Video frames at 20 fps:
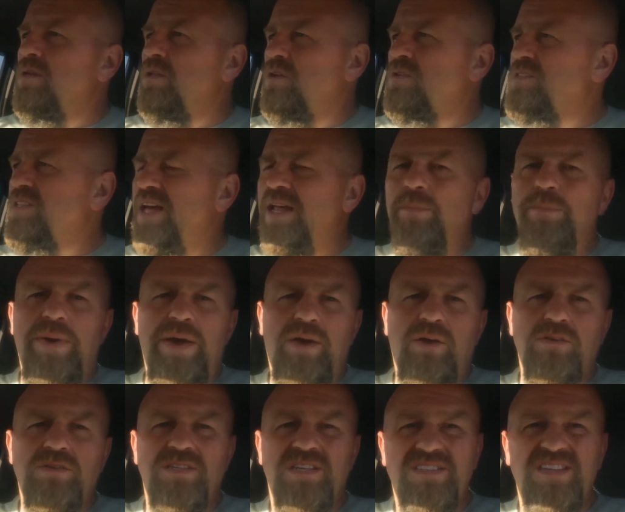There's a lot of
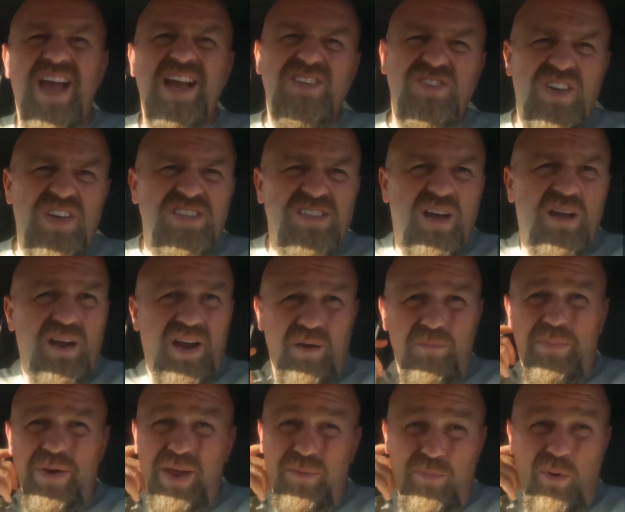bikers. This actually is like a
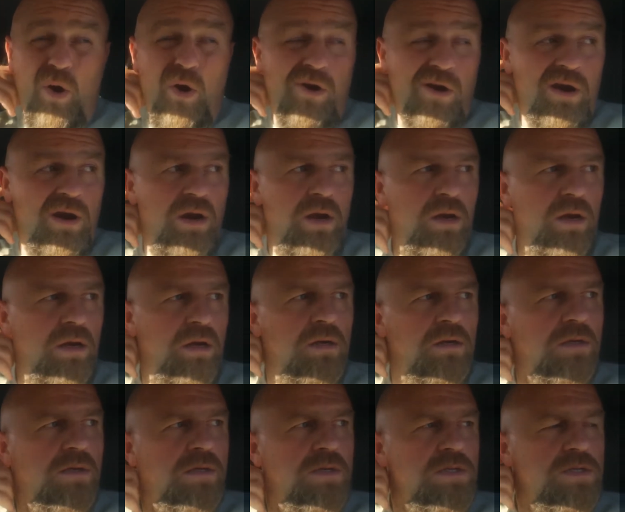bike park.
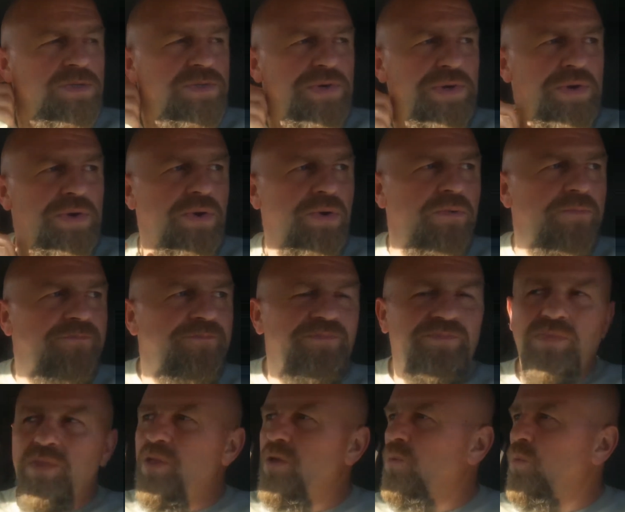So
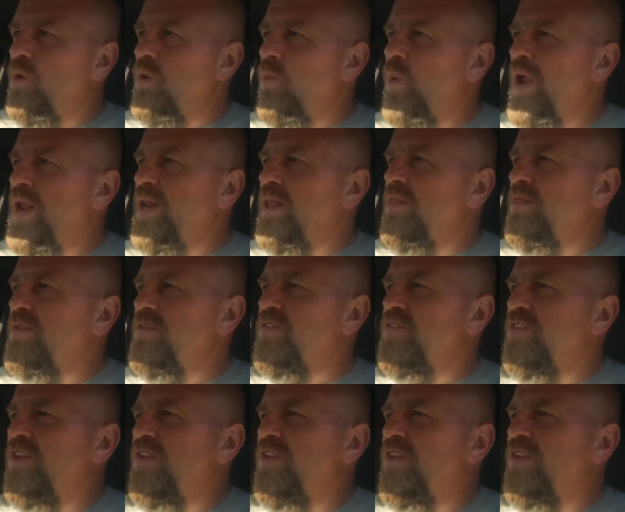we're waiting. This